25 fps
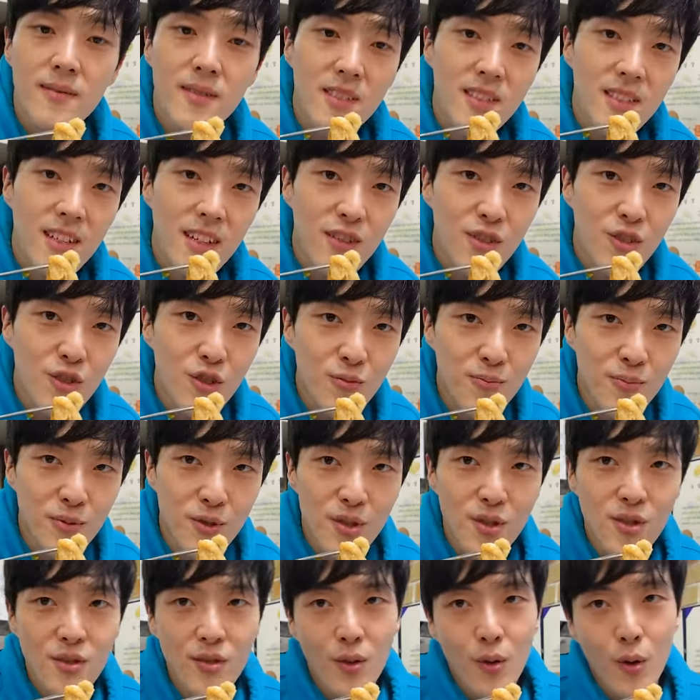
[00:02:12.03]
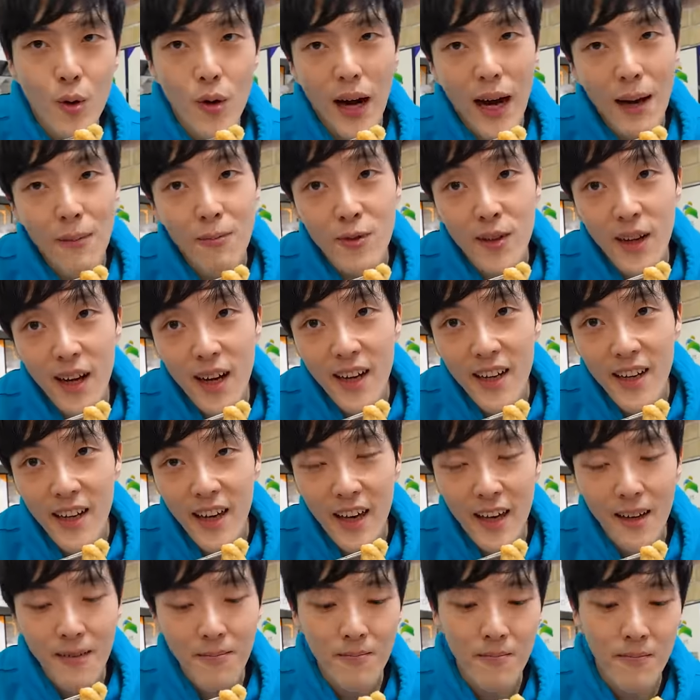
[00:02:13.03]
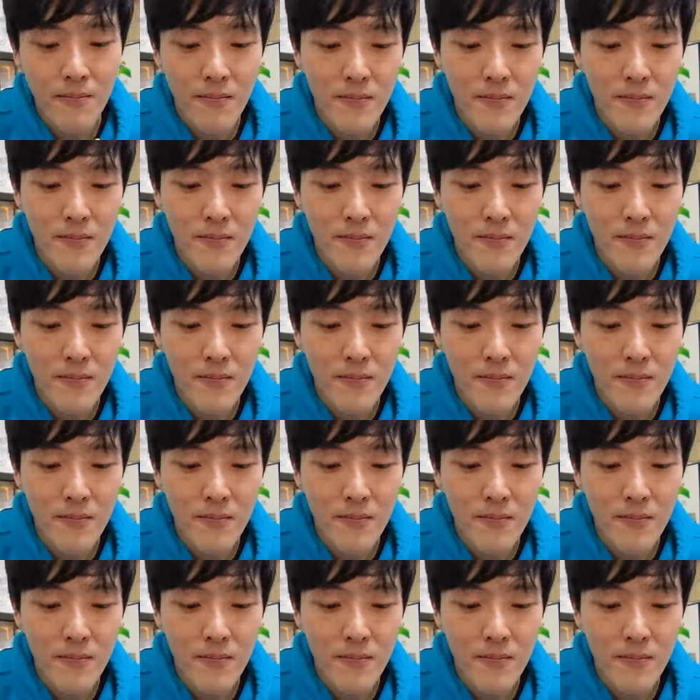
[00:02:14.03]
These are yubu or aburage.